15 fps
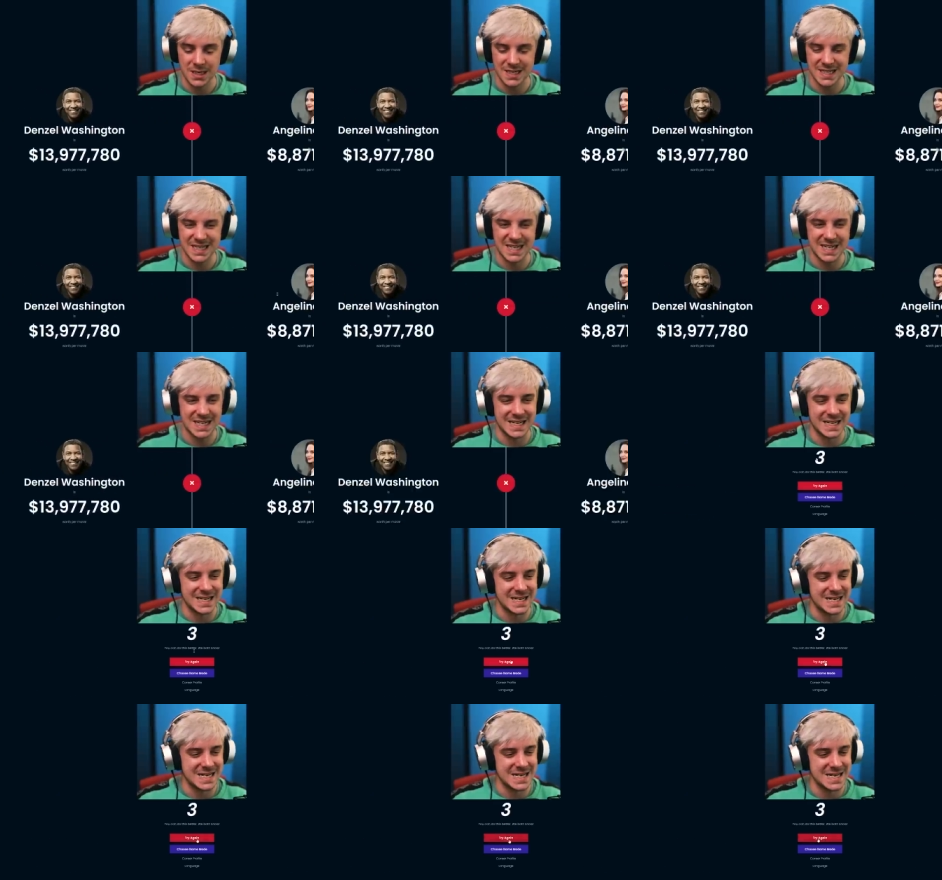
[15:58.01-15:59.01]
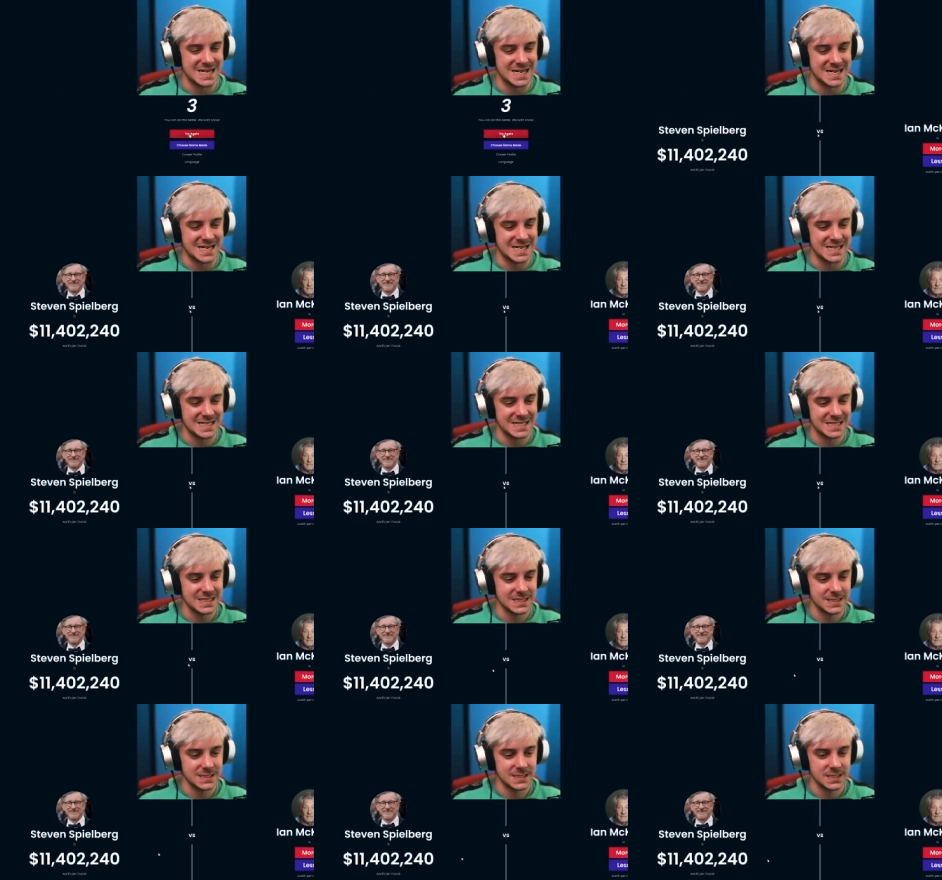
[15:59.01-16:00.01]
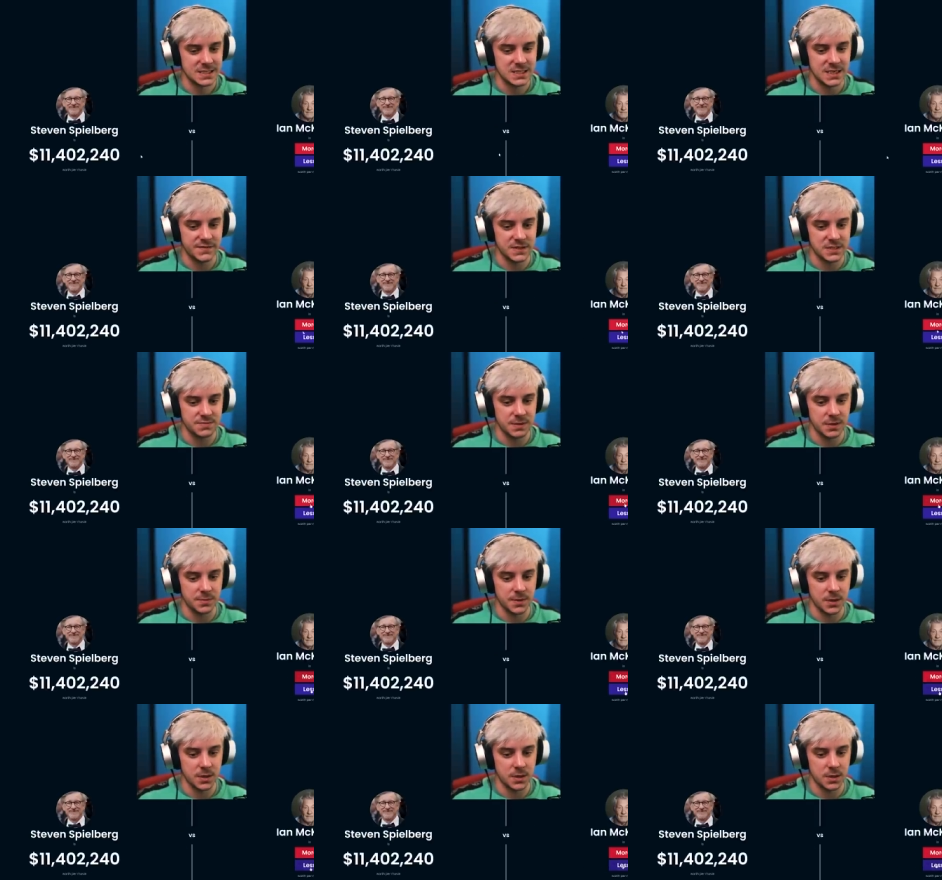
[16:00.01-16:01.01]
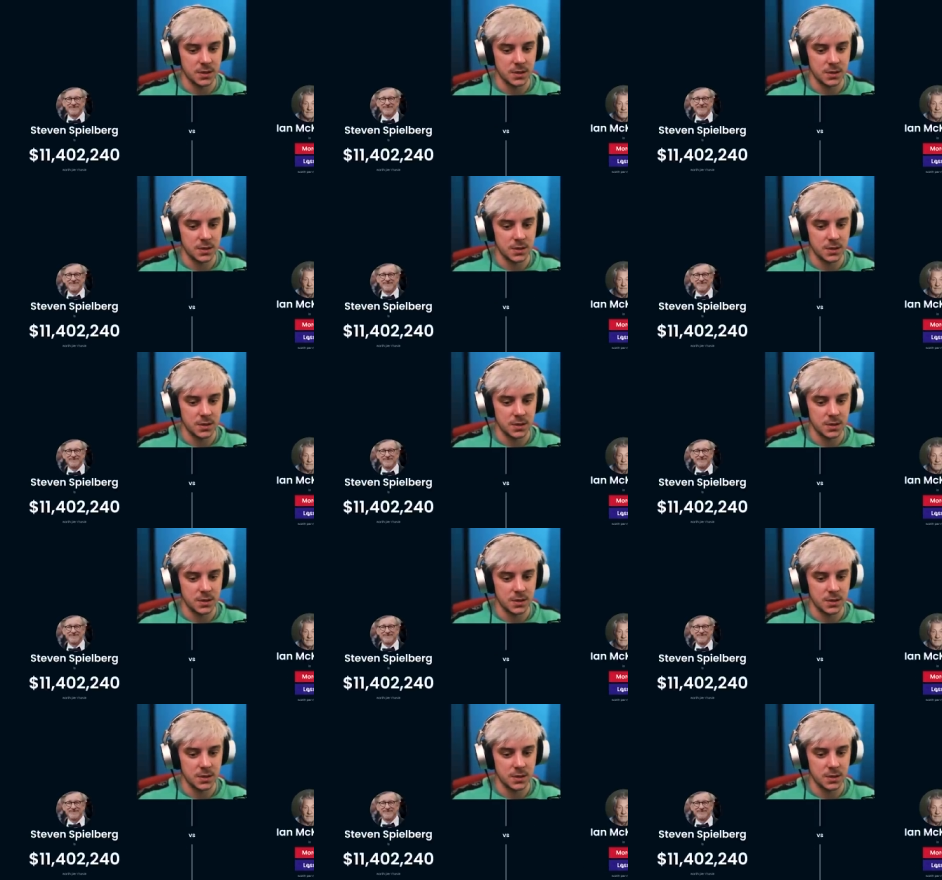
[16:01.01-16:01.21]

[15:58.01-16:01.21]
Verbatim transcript: Ah. Steven Spielberg.